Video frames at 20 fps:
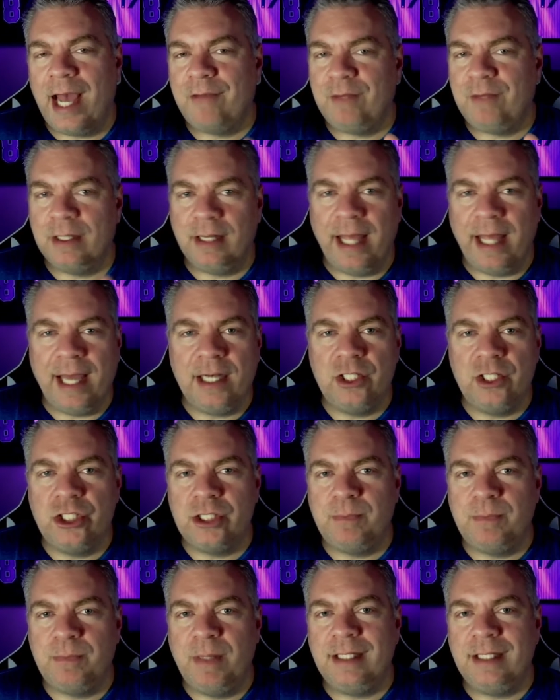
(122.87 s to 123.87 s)
Atlanta
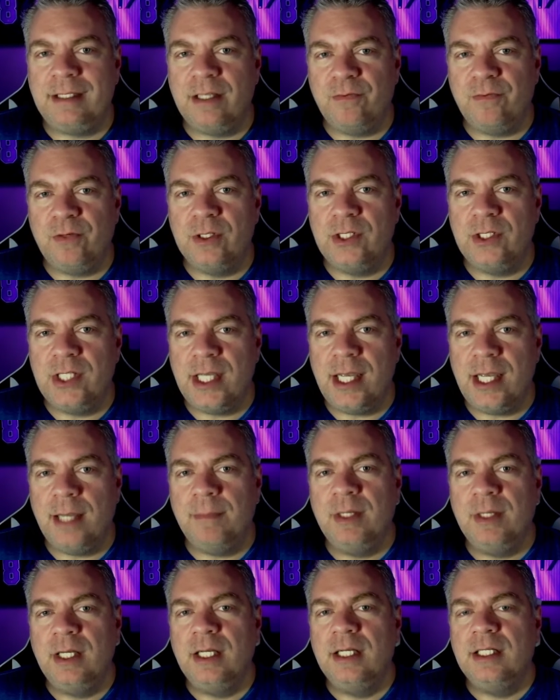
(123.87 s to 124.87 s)
just been a different
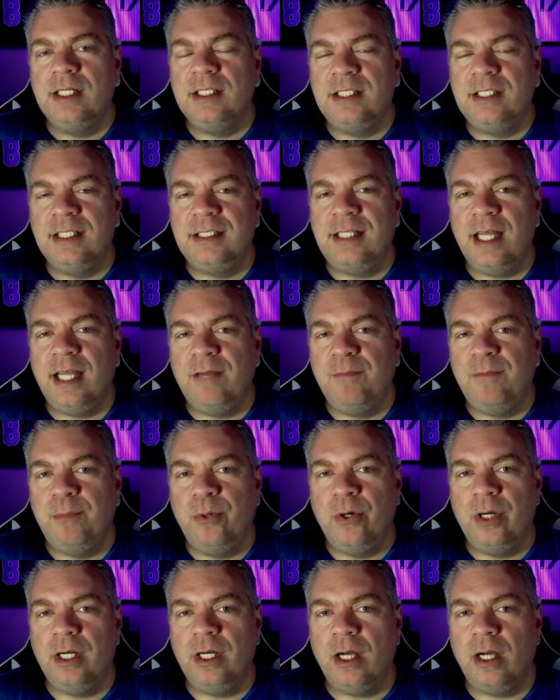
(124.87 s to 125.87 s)
team since they've
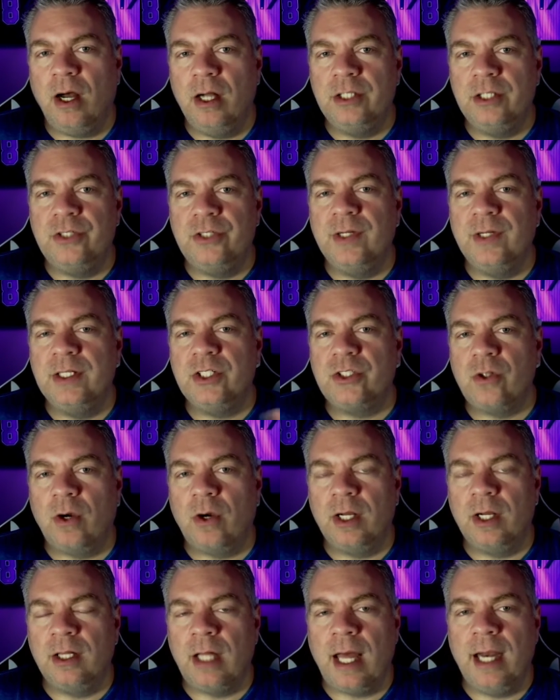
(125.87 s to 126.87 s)
put Hunter in the
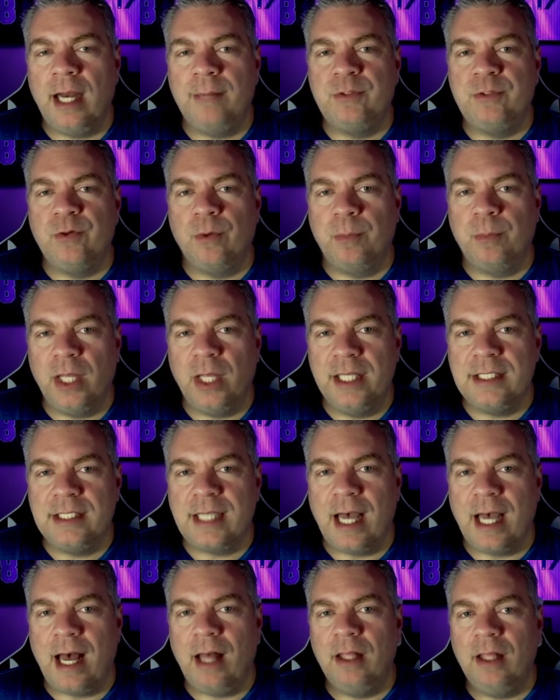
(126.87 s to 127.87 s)
starting lineup to replace
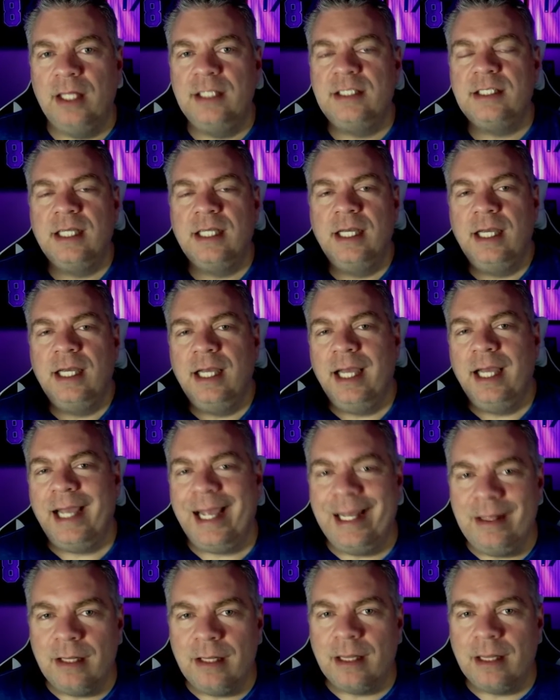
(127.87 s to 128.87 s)
Collins.
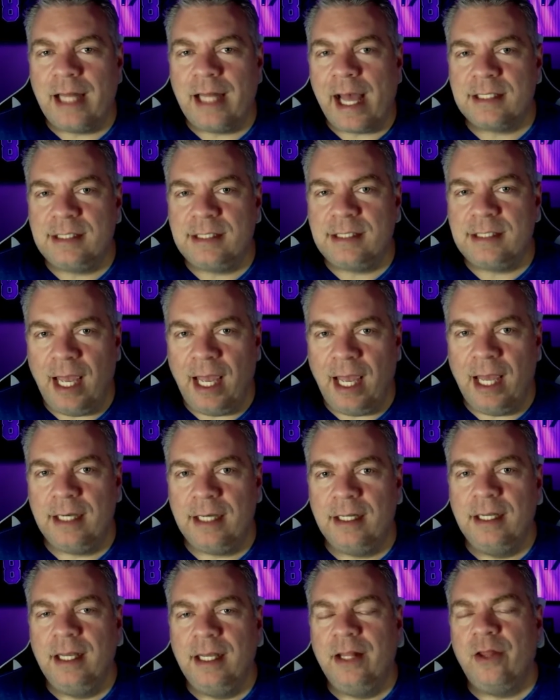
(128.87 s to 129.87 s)
In the last
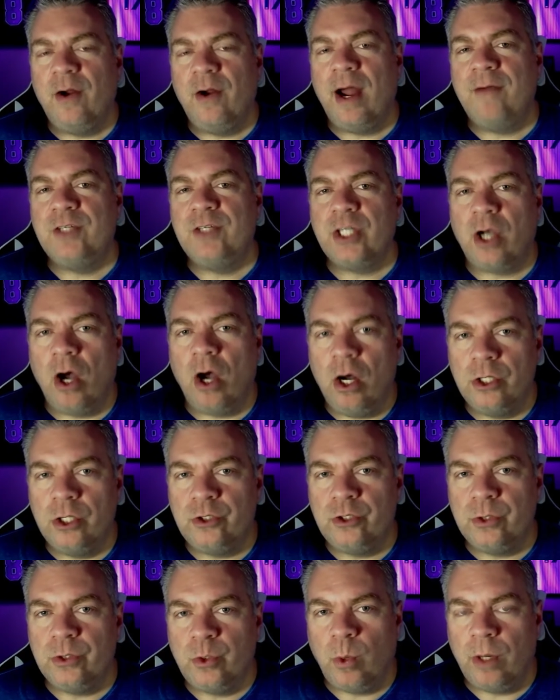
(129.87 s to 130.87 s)
10, they're averaging
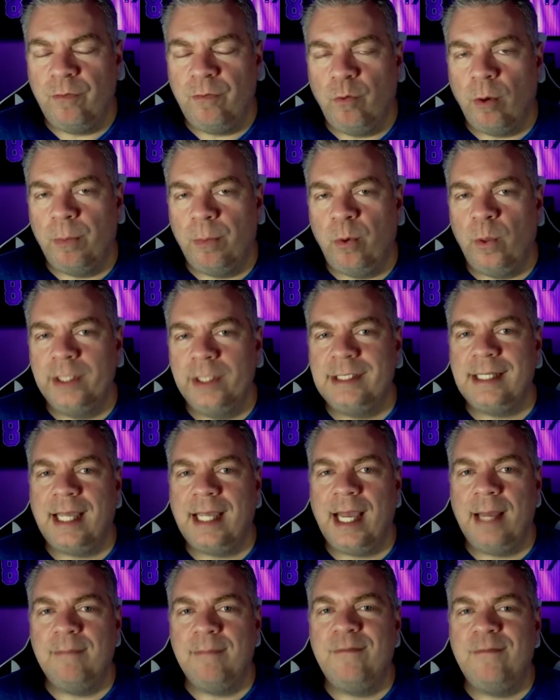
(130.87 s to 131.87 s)
124 points a
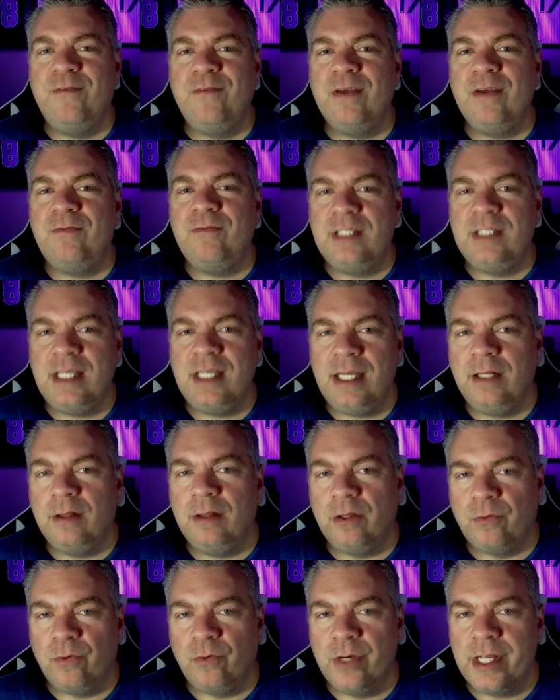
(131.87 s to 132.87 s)
game, 15
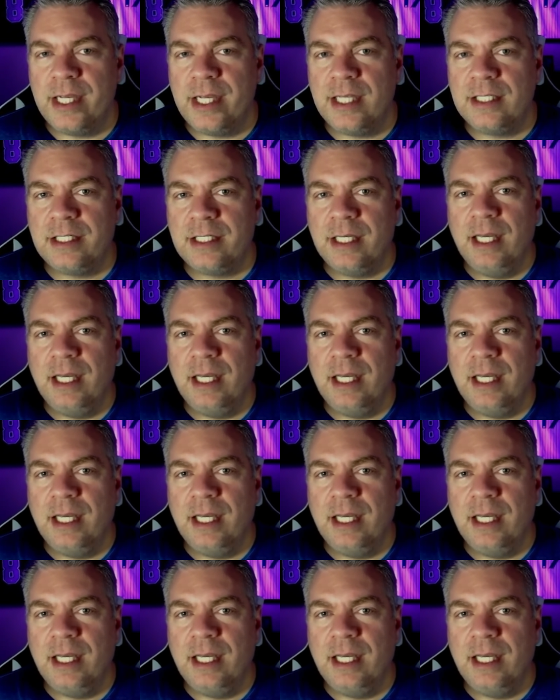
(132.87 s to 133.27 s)
threes.